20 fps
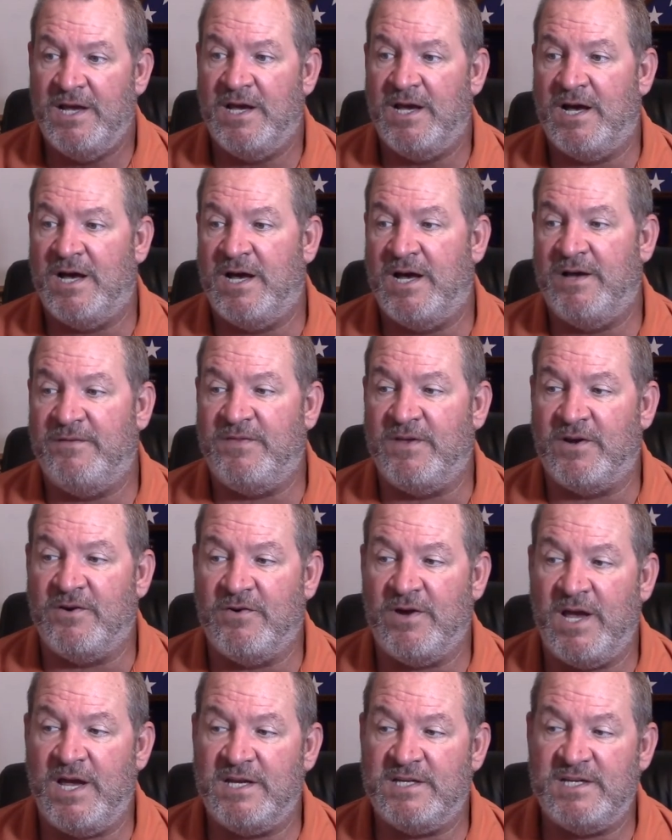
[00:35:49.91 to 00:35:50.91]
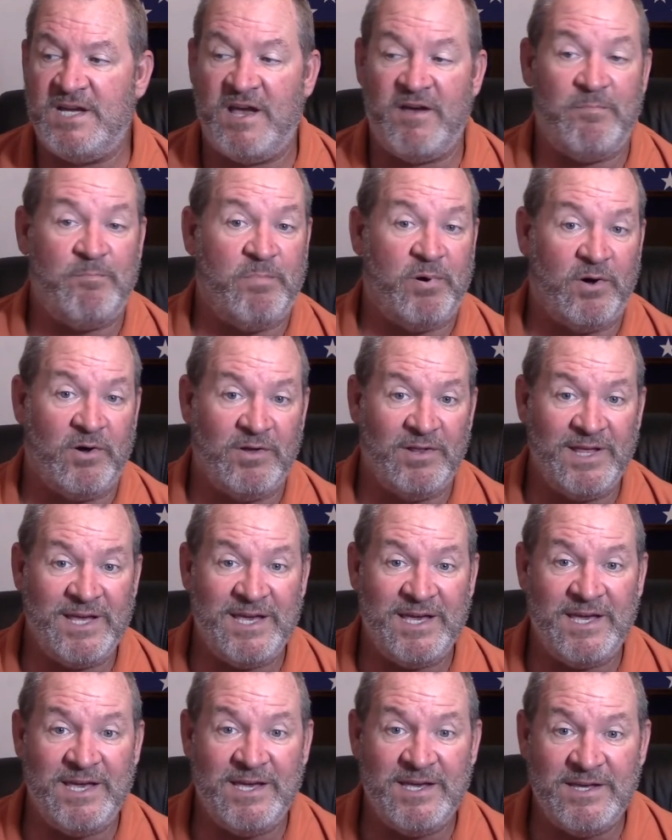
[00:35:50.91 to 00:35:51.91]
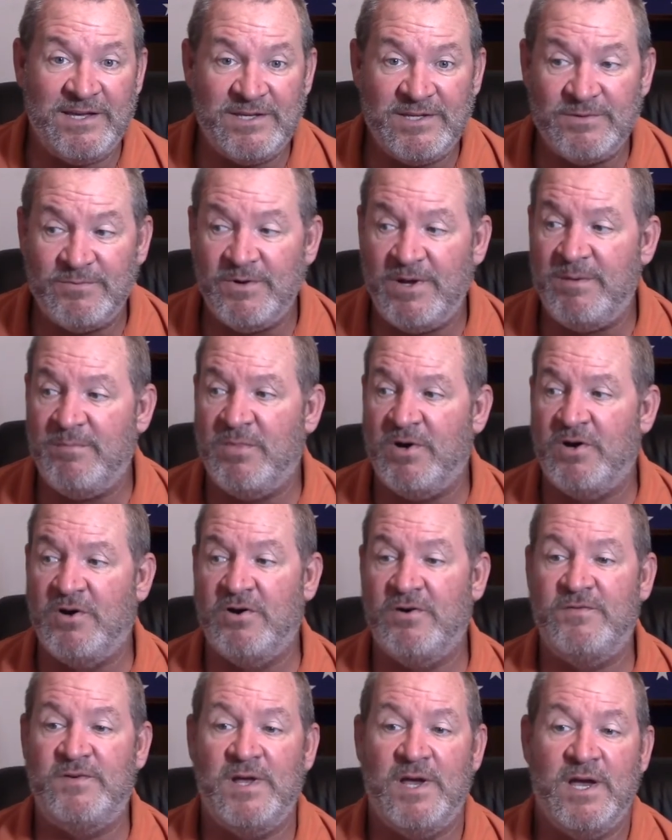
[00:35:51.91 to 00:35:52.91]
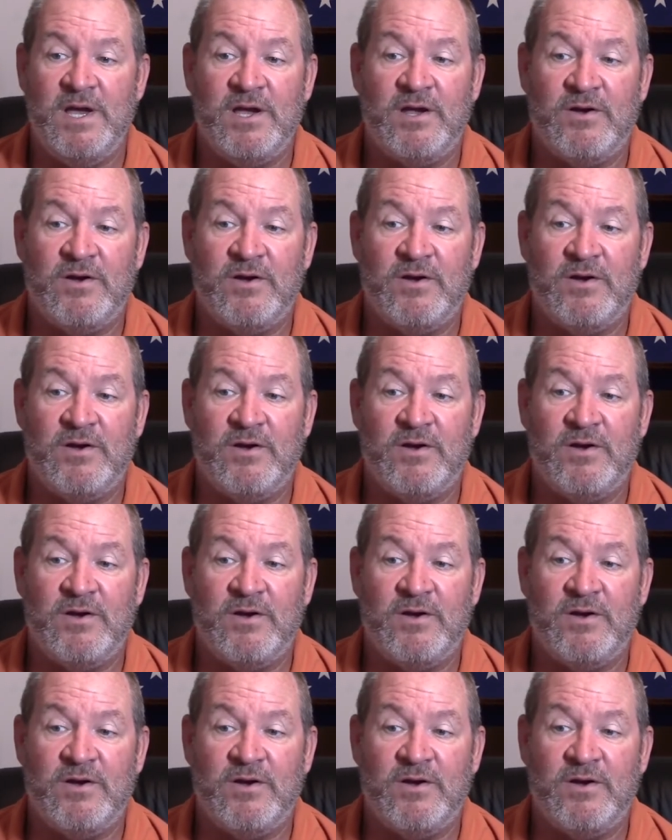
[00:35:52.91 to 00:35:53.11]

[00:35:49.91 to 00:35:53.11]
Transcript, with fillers: uh, if the crankshaft pulley is removed,